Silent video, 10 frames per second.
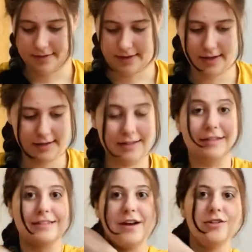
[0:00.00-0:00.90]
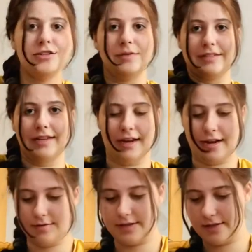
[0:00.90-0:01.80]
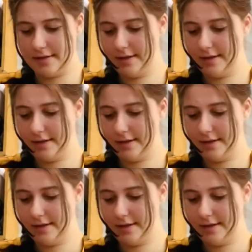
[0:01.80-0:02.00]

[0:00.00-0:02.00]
This is also Inside Out.